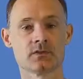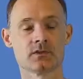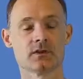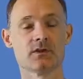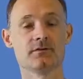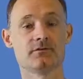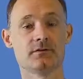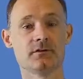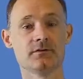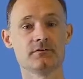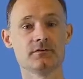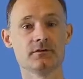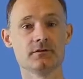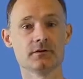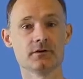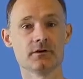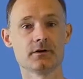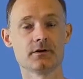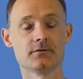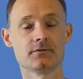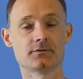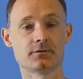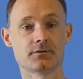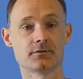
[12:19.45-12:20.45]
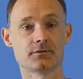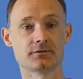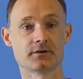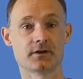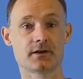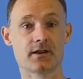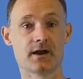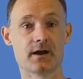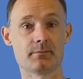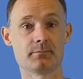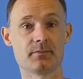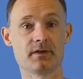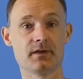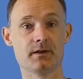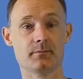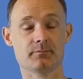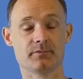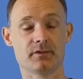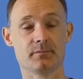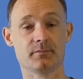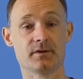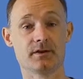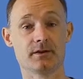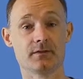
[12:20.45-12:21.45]
If engineering controls cannot be
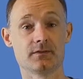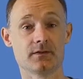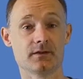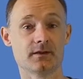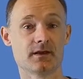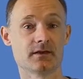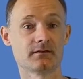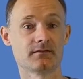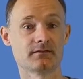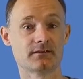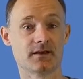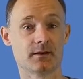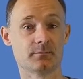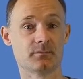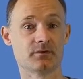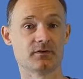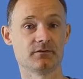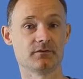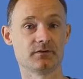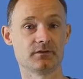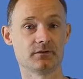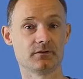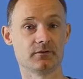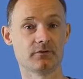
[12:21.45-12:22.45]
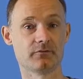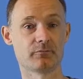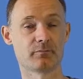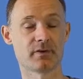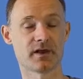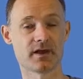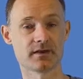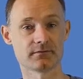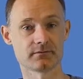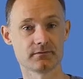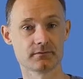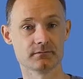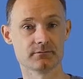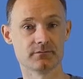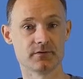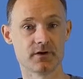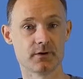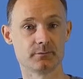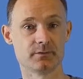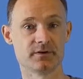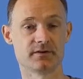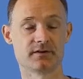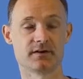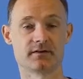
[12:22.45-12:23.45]
implemented, the next step is to use passive
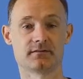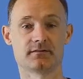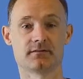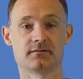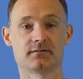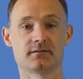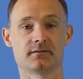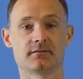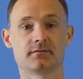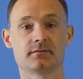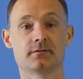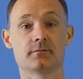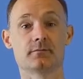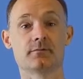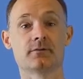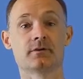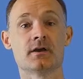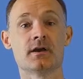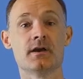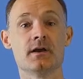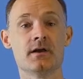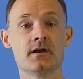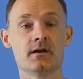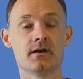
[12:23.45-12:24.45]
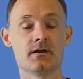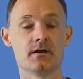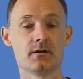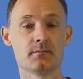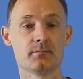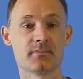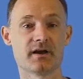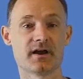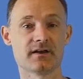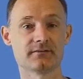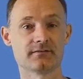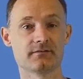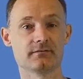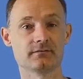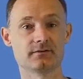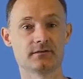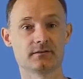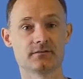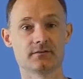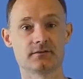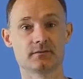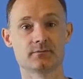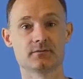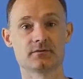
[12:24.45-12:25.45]
fall protection systems. Passive
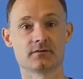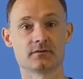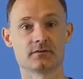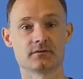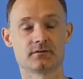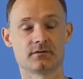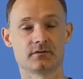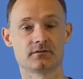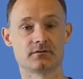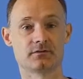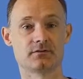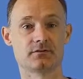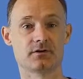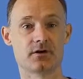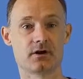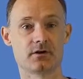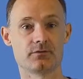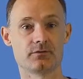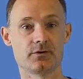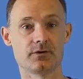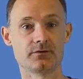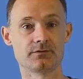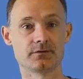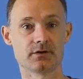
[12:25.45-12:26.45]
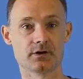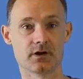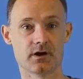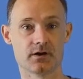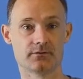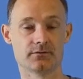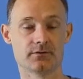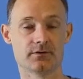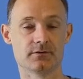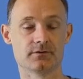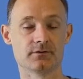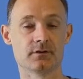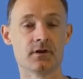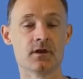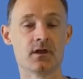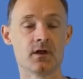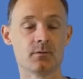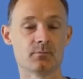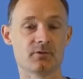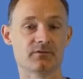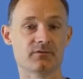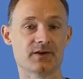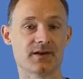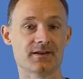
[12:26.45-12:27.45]
systems, such as guardrails or covers,
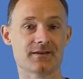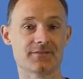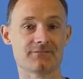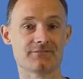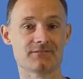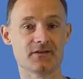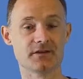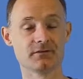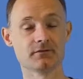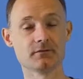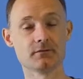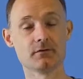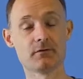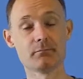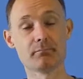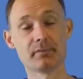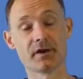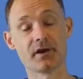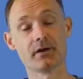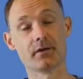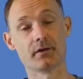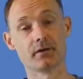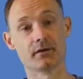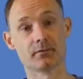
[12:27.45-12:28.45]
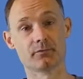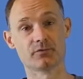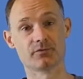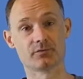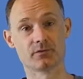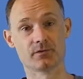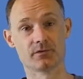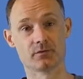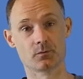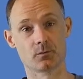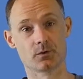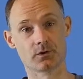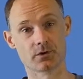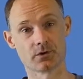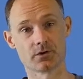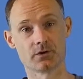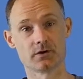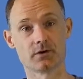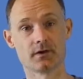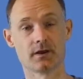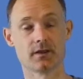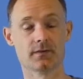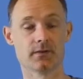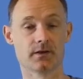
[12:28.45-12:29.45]
provide a physical barrier between the
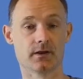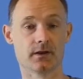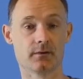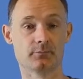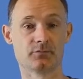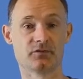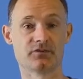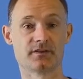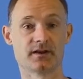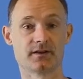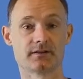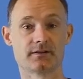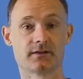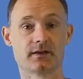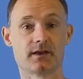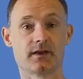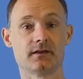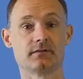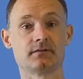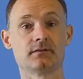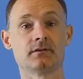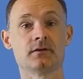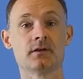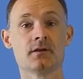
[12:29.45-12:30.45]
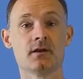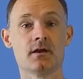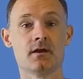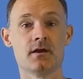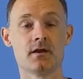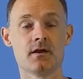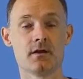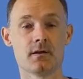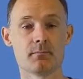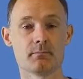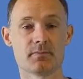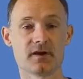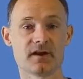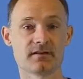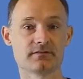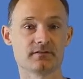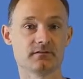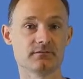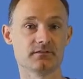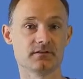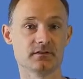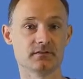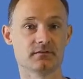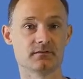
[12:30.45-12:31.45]
worker and the unprotected edge.
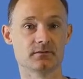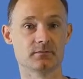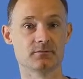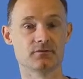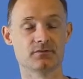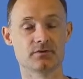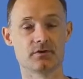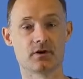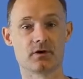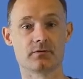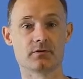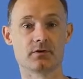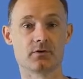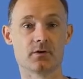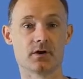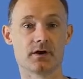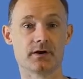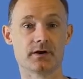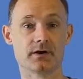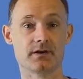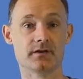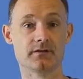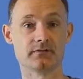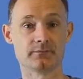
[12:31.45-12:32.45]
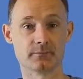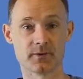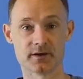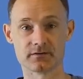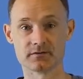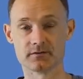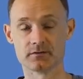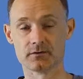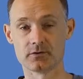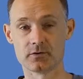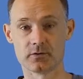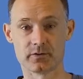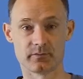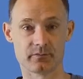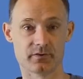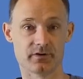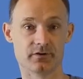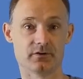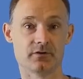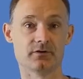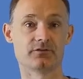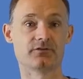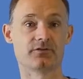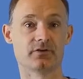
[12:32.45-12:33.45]
Passive systems do not require any special
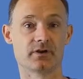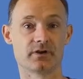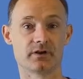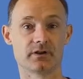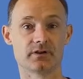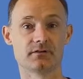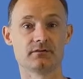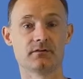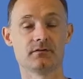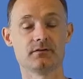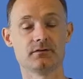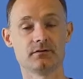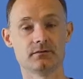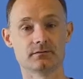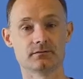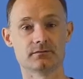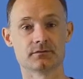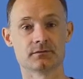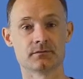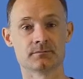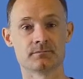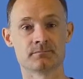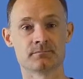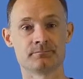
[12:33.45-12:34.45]
equipment or training to use.